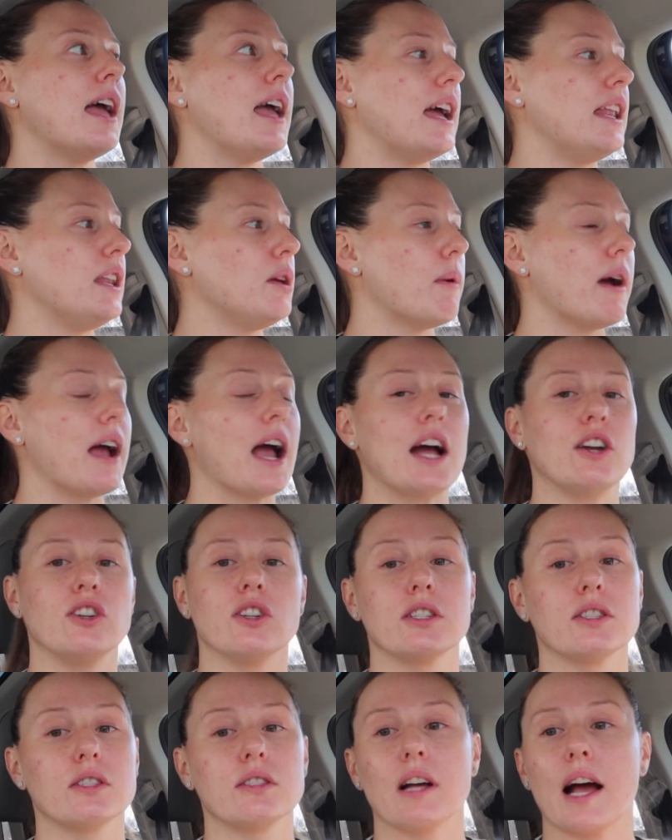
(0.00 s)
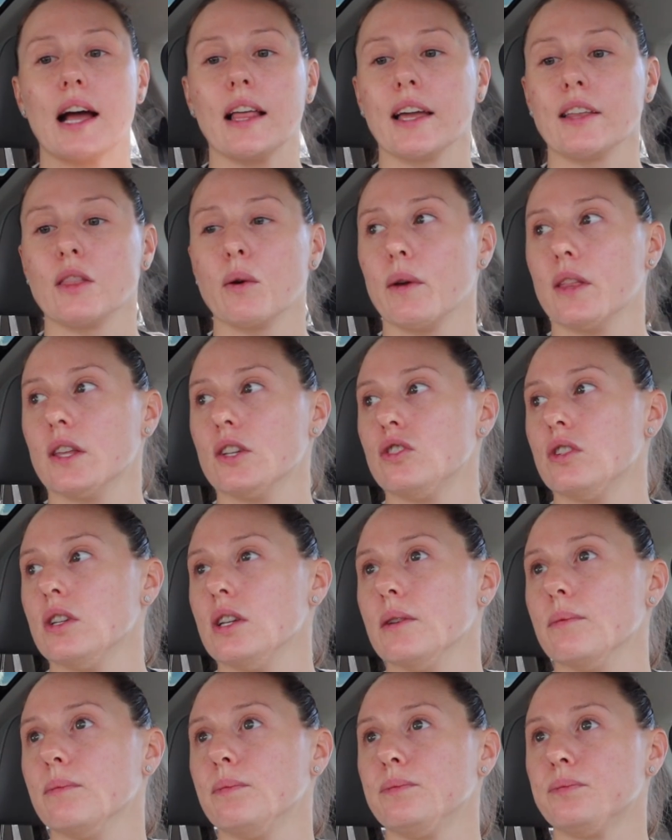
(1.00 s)
Anyway, I like the way that
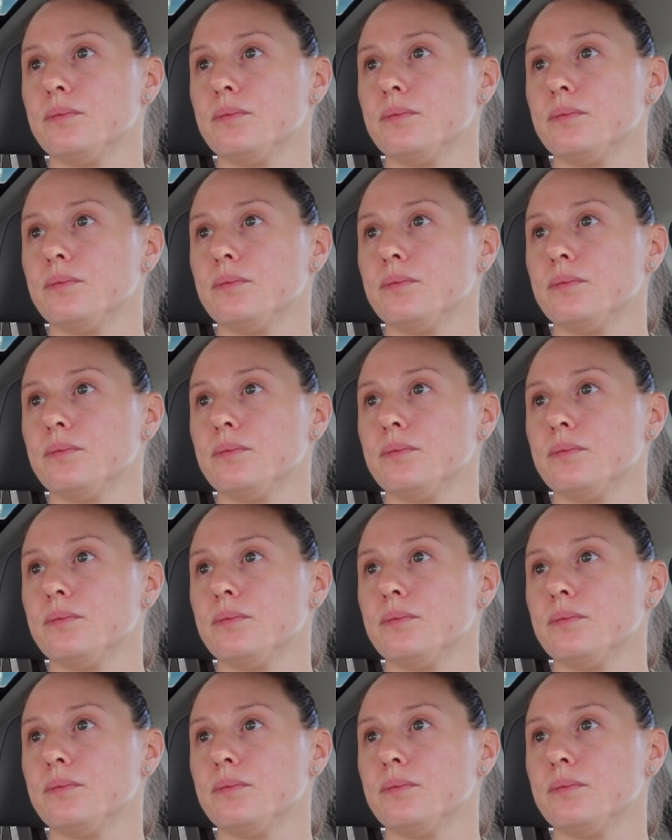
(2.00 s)
she